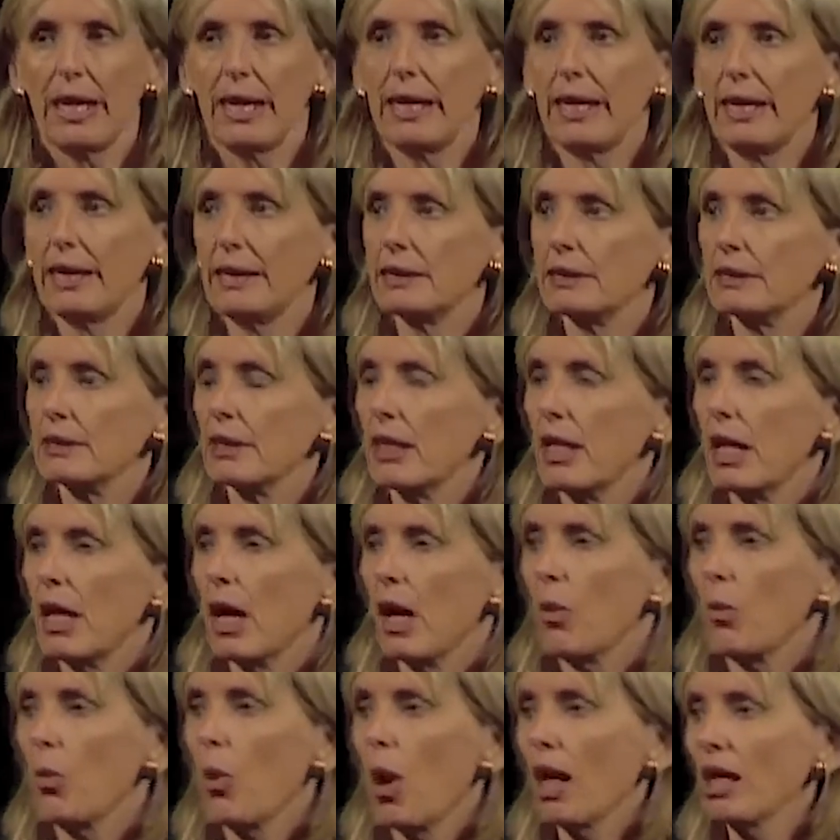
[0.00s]
is,
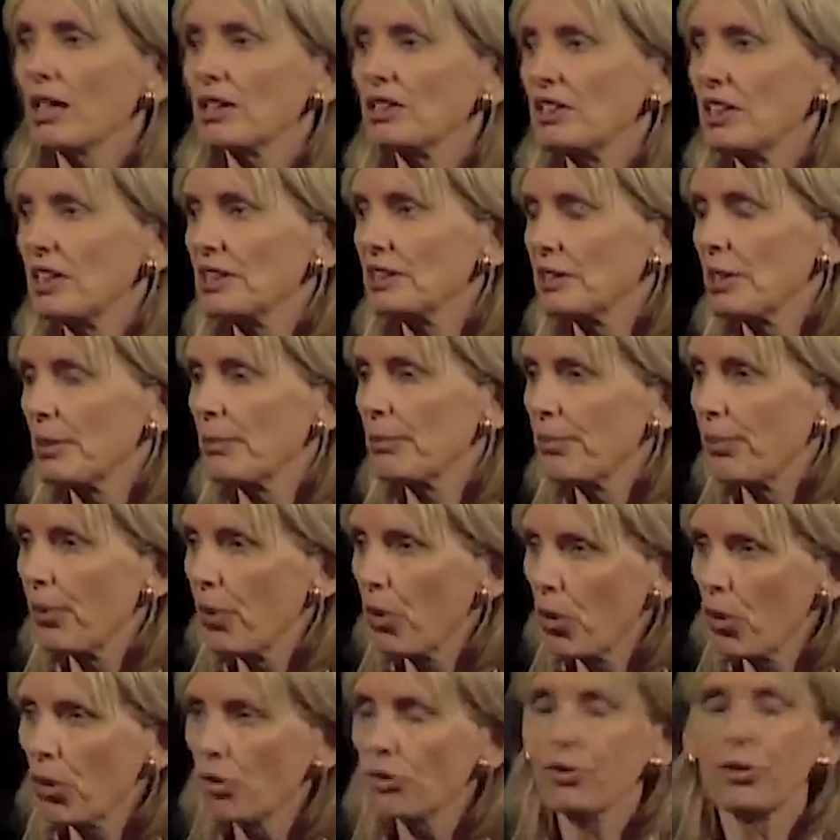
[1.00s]
whilst it's
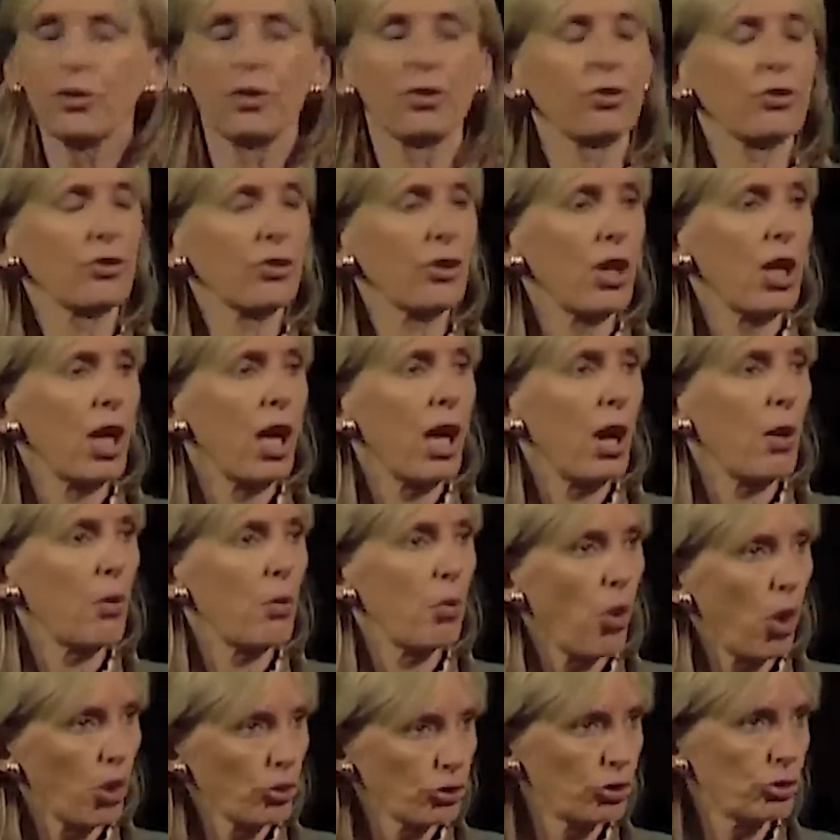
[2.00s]
important
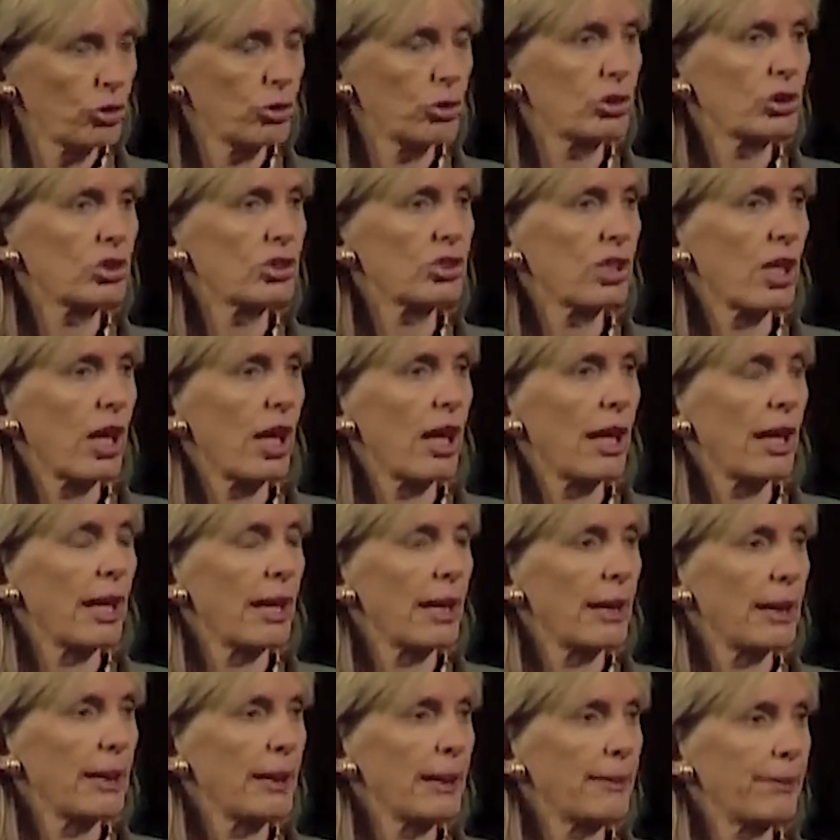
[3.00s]
what you
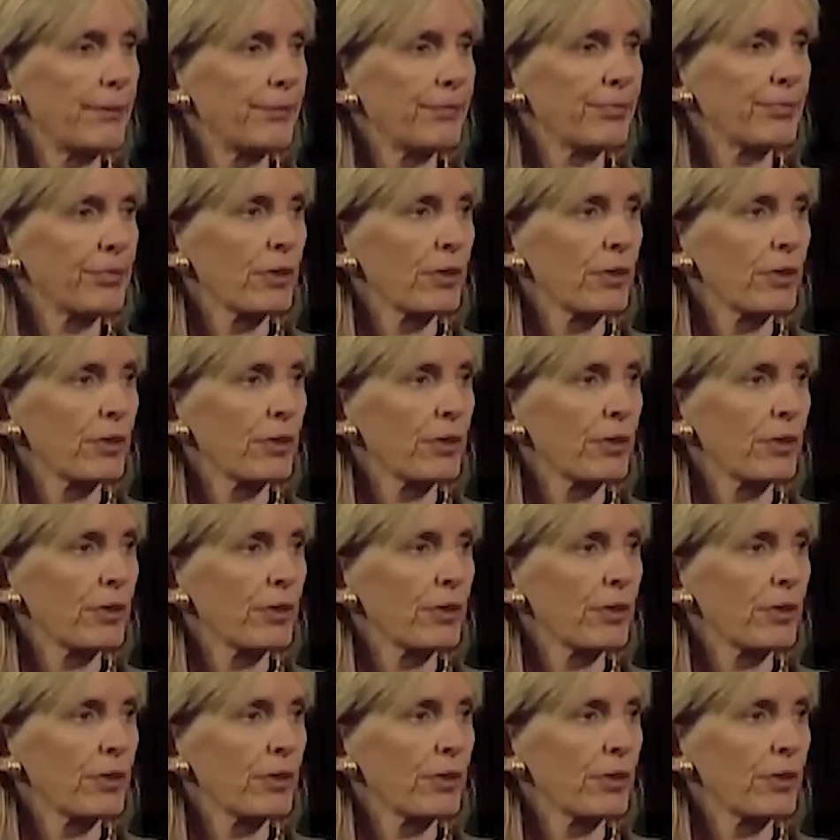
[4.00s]
say,